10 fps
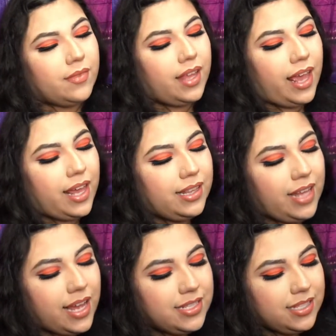And
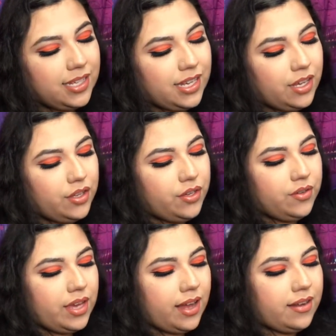lastly, you
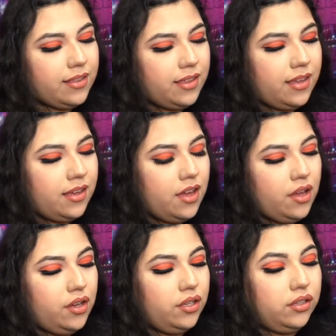get the
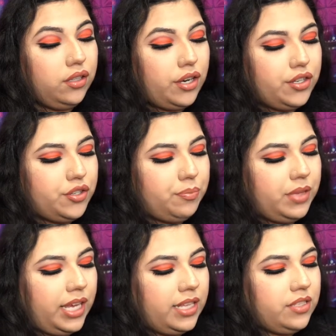larger
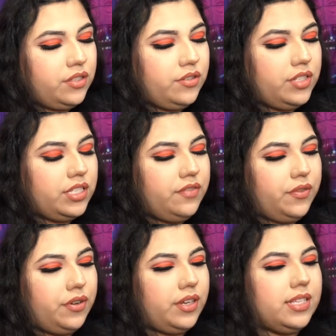plate. So just
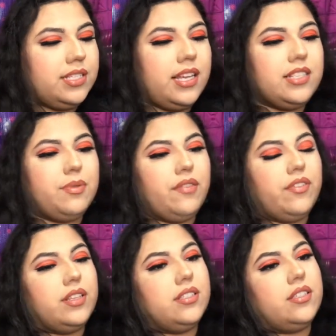for size
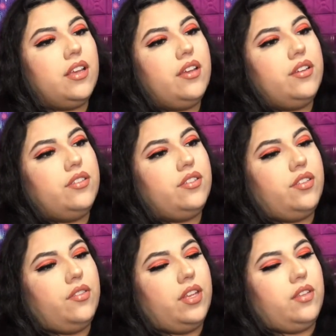reference,
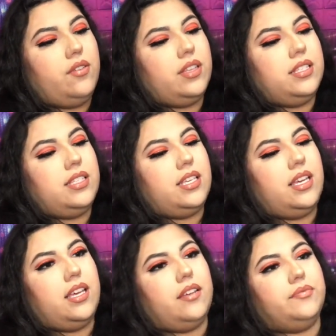so that you can
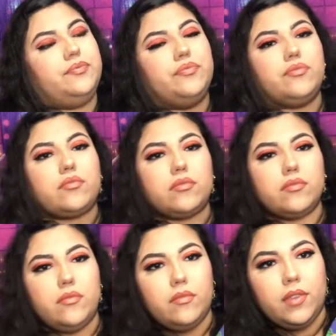see,
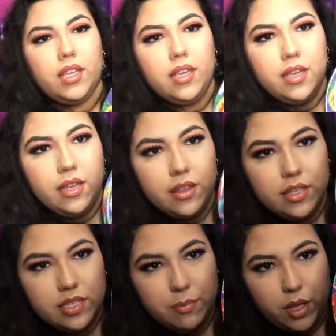the
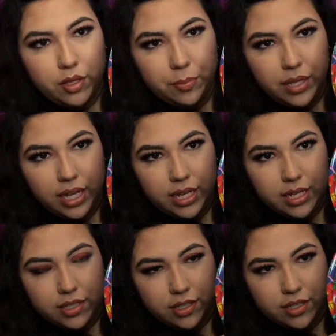smaller plate
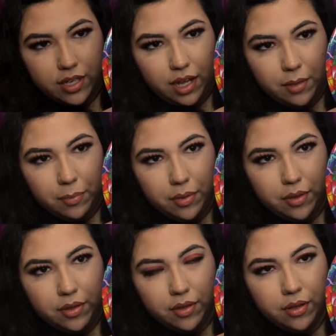is on top,
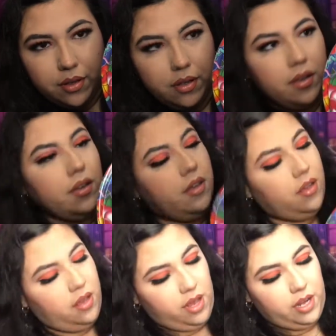
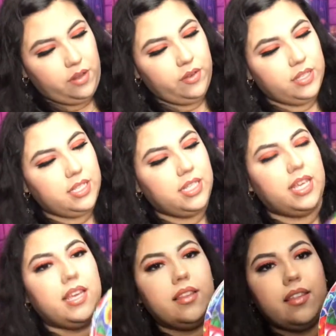and you can
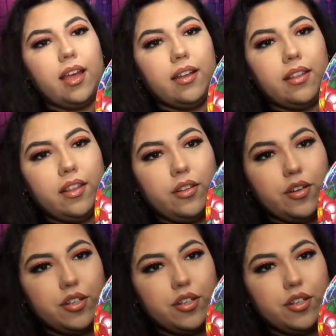see that the larger